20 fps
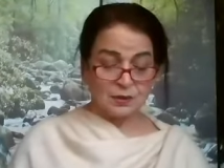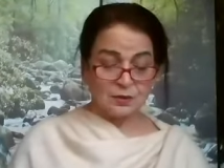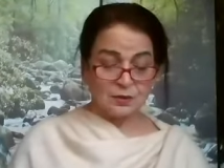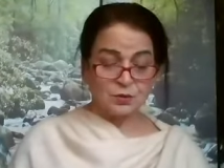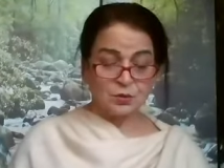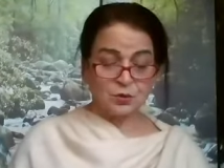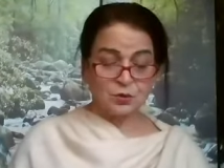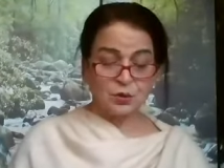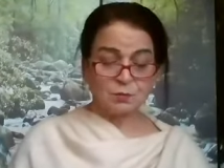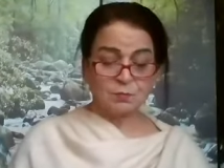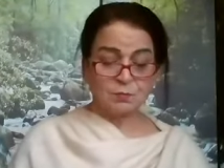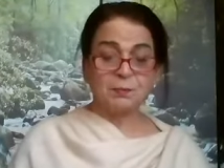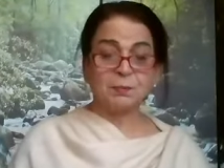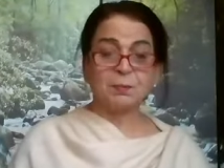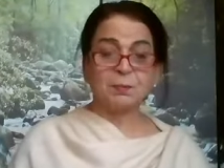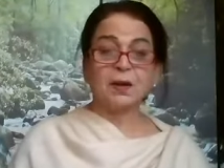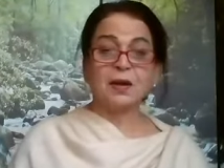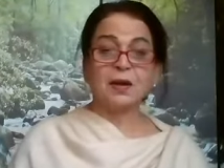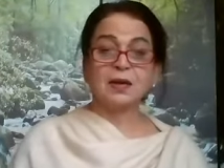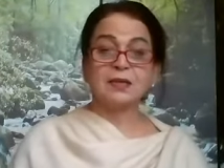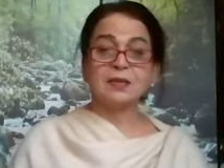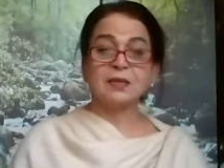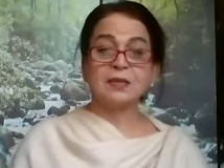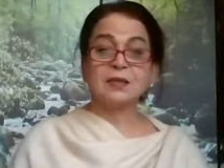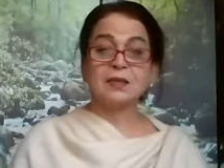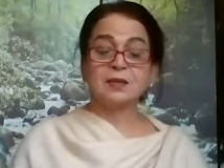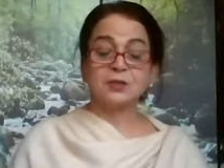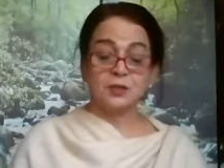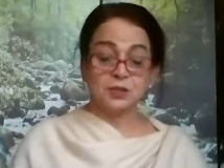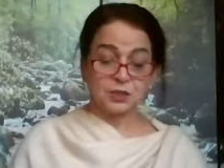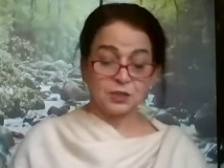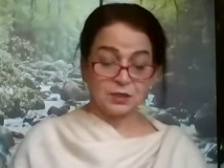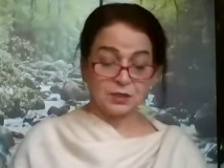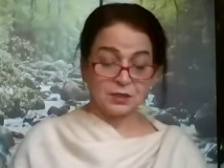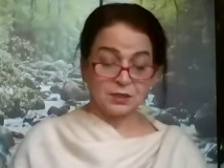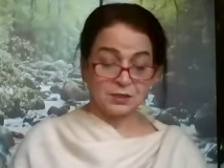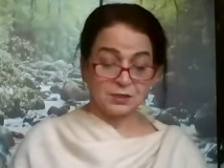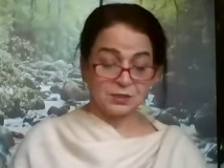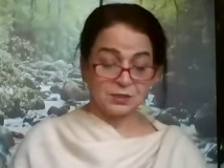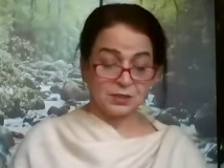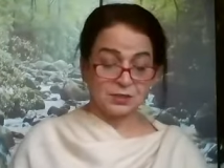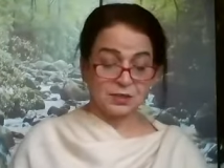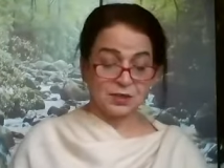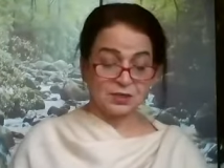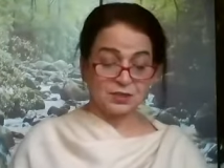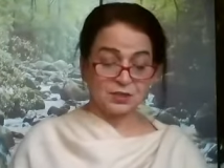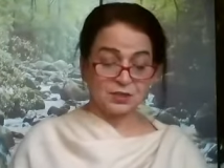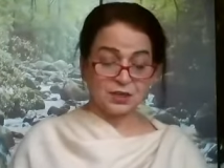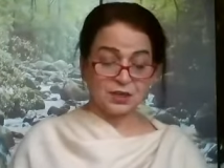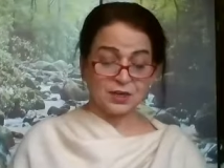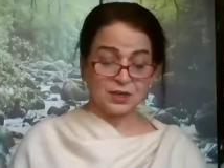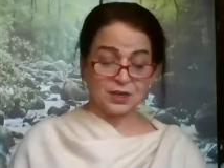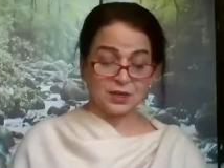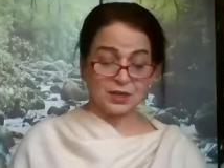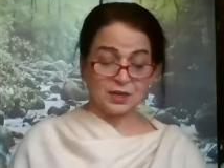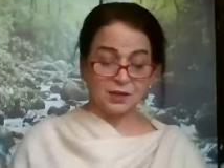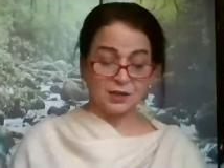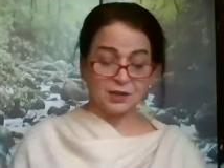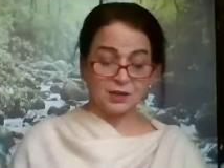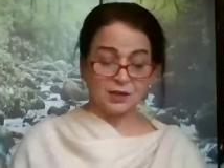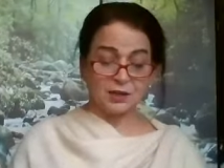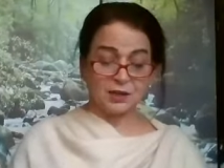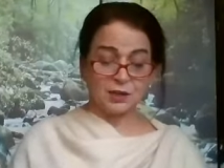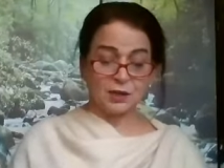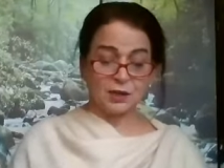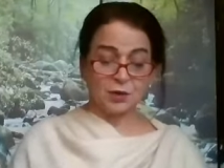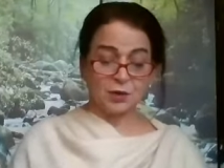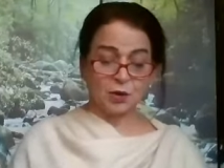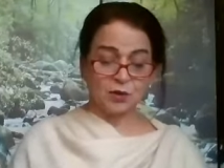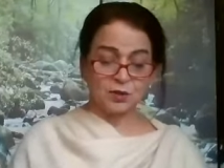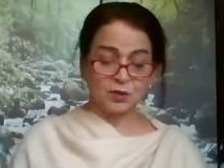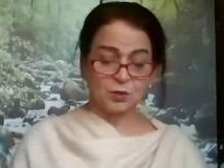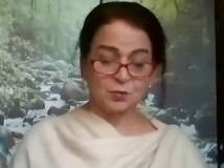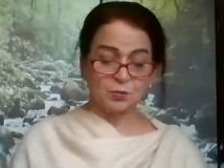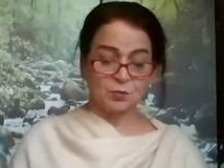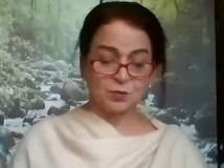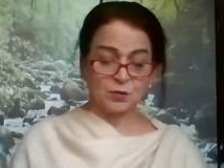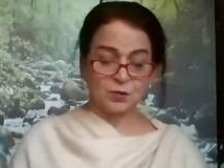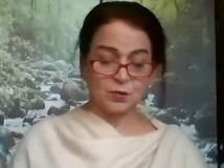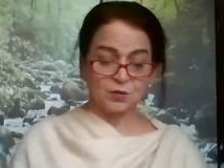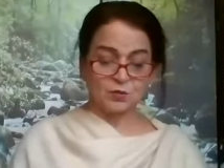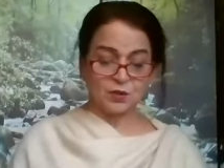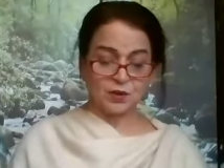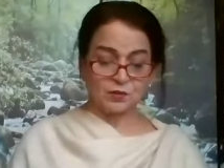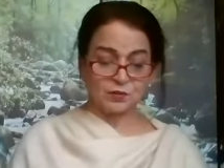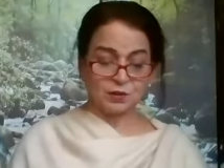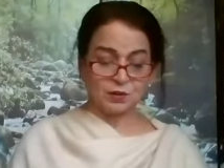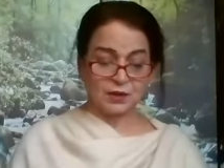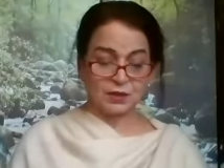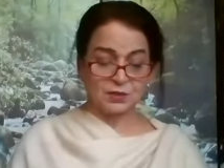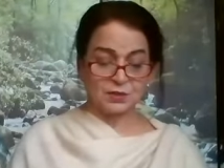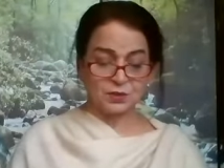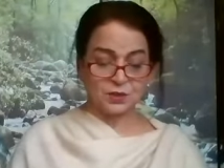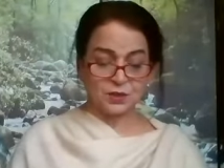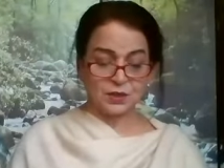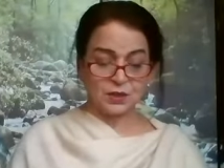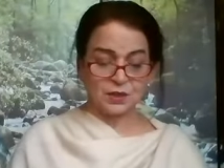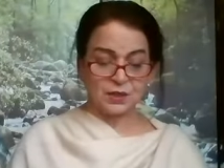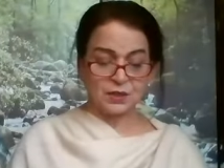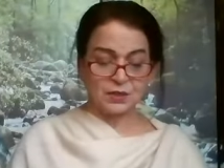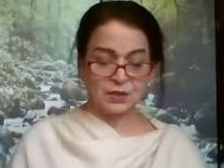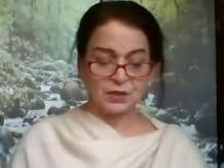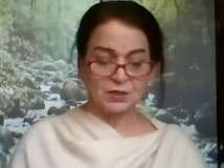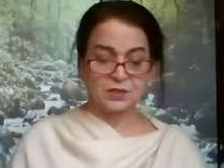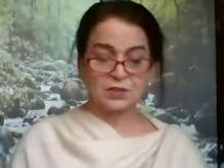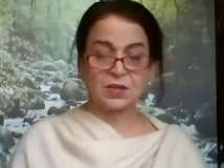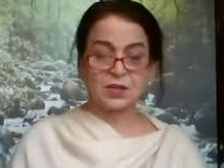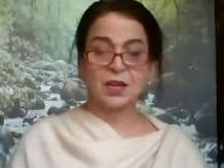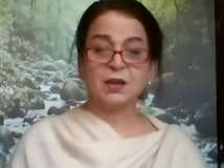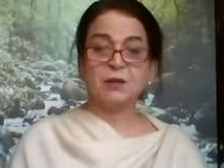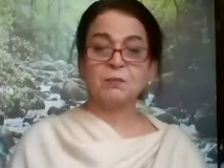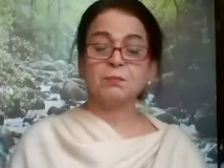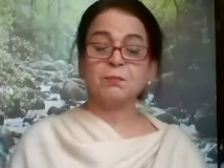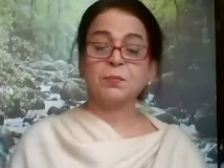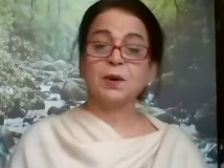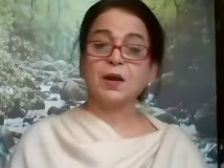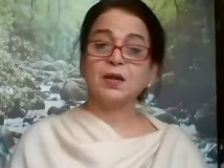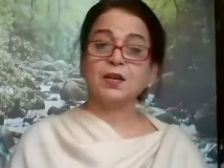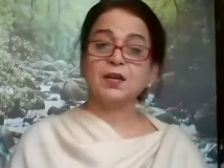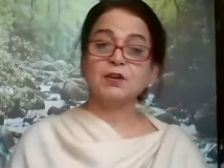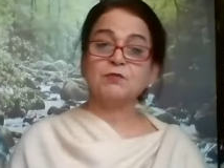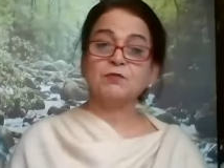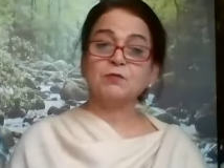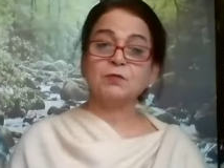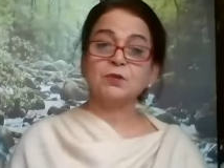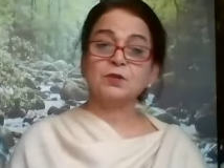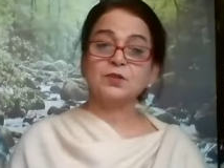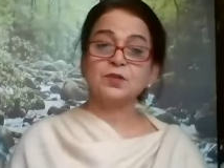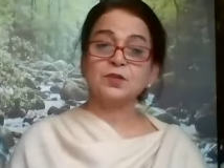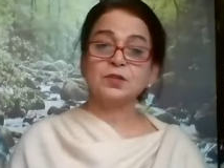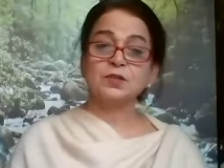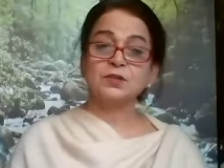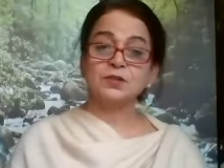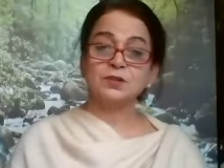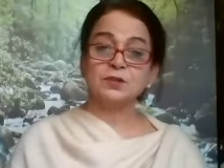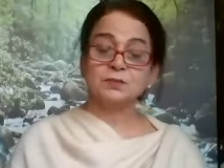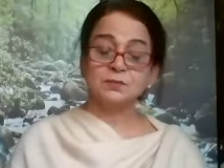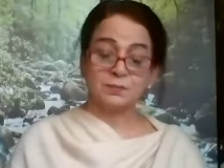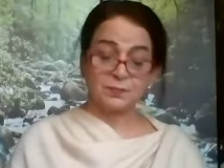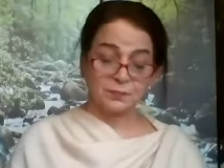So the Piplad Rishi is suggesting here in the cosmos where we can see the same pranic forces.